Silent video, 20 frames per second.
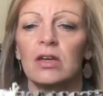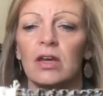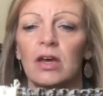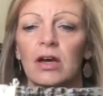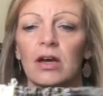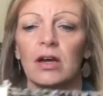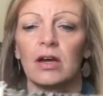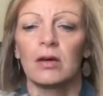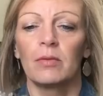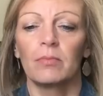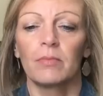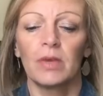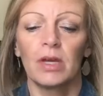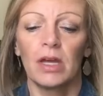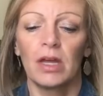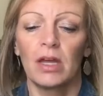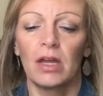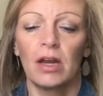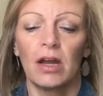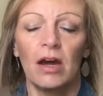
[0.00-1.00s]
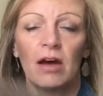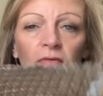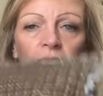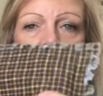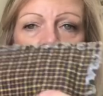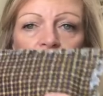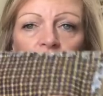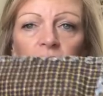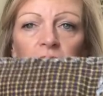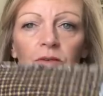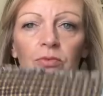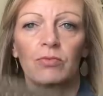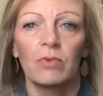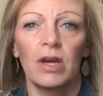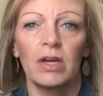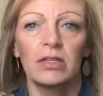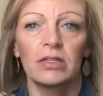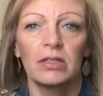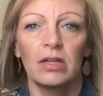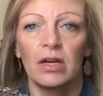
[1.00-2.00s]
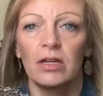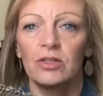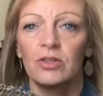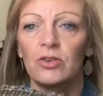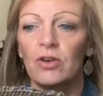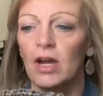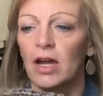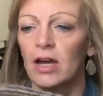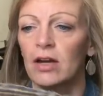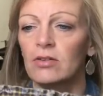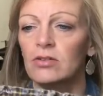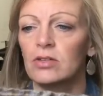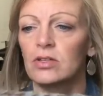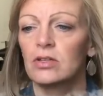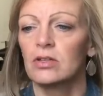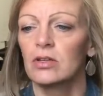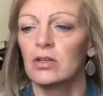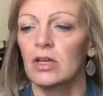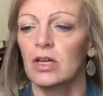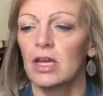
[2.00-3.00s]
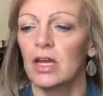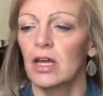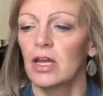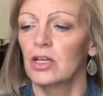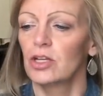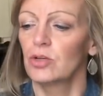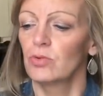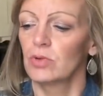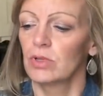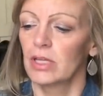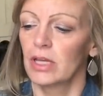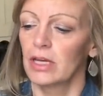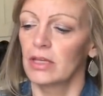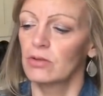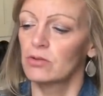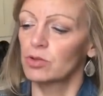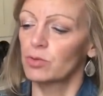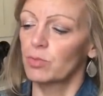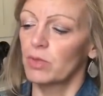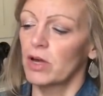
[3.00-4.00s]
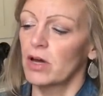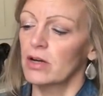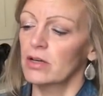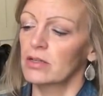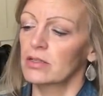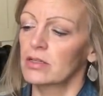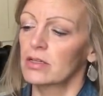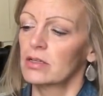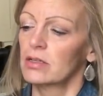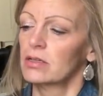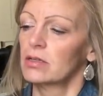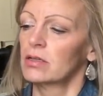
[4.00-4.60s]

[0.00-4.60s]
Um, and obviously right sides are out and you would lay those blocks